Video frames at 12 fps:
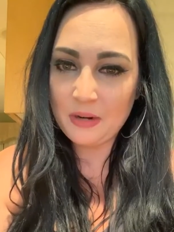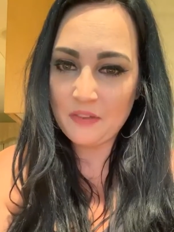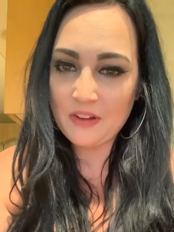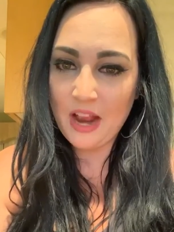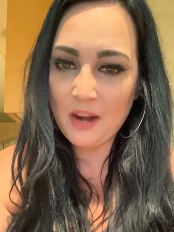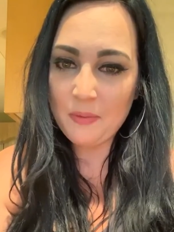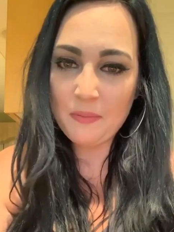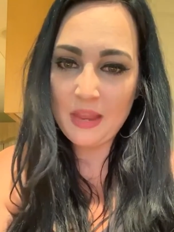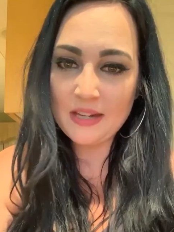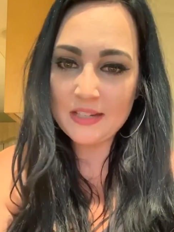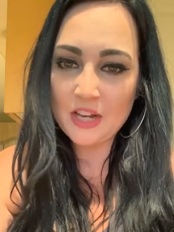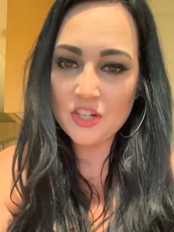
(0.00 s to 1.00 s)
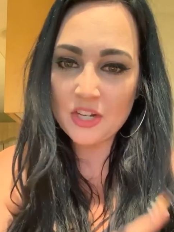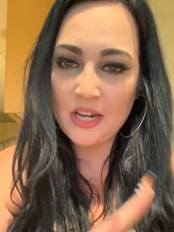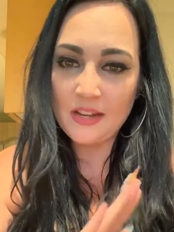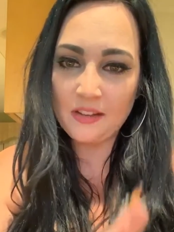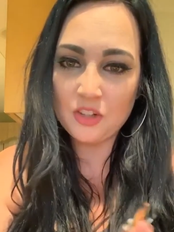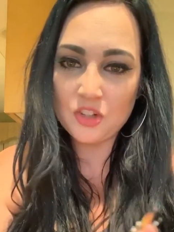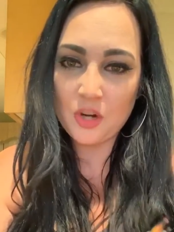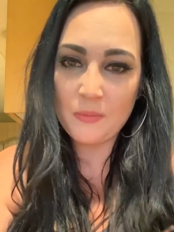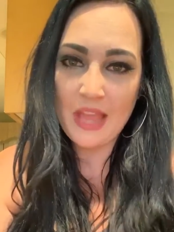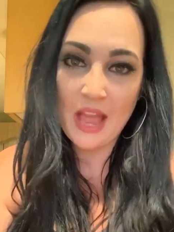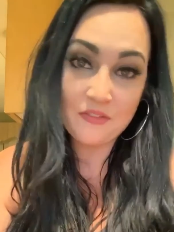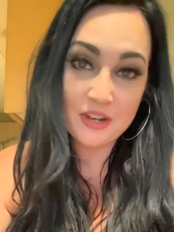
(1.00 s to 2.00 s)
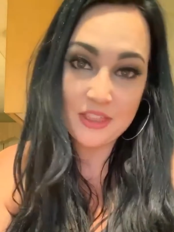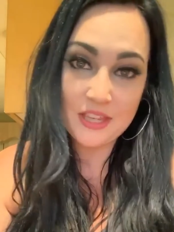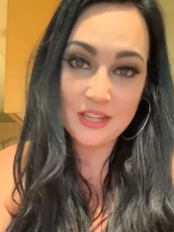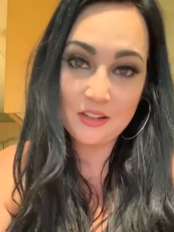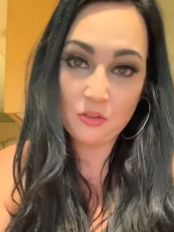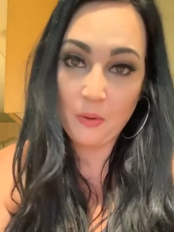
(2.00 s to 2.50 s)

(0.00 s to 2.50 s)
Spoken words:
But I've kind of been paying attention. It doesn't show me everything,